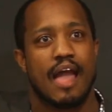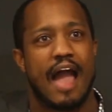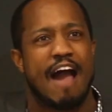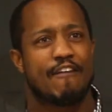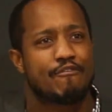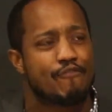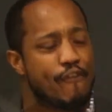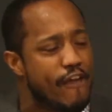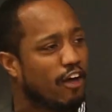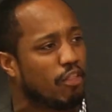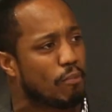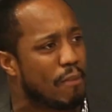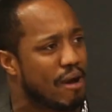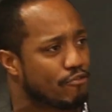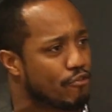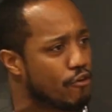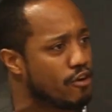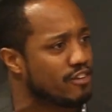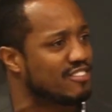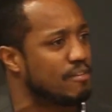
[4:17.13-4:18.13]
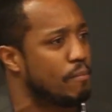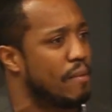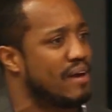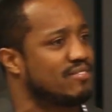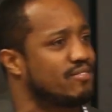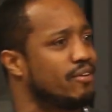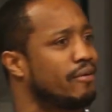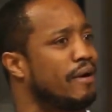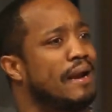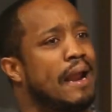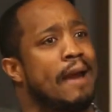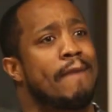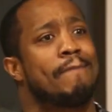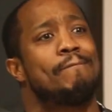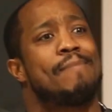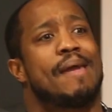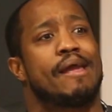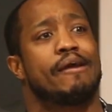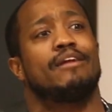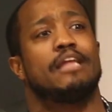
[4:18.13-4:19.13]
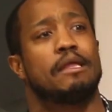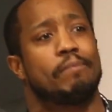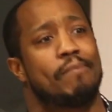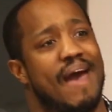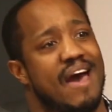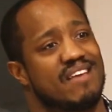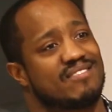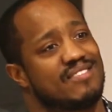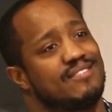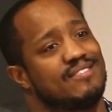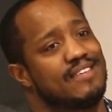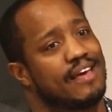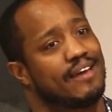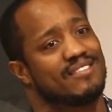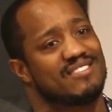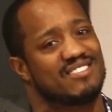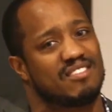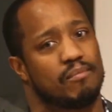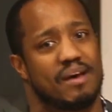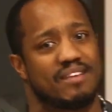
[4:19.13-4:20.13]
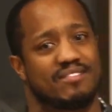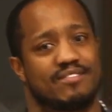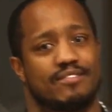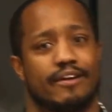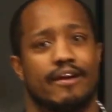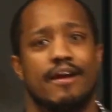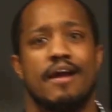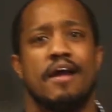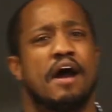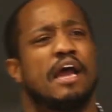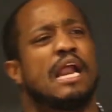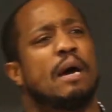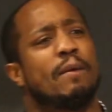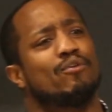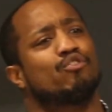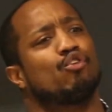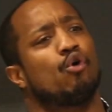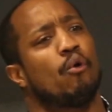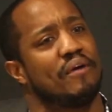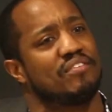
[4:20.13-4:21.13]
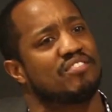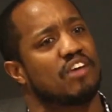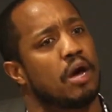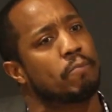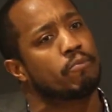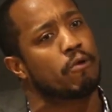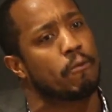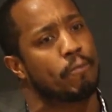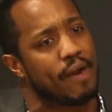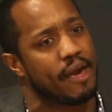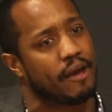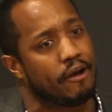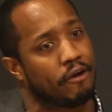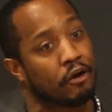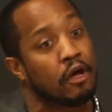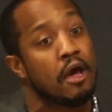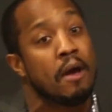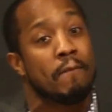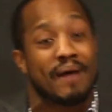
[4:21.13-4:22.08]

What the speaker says: I failed my first semester and I barely passed the second semester, and I was always unprepared.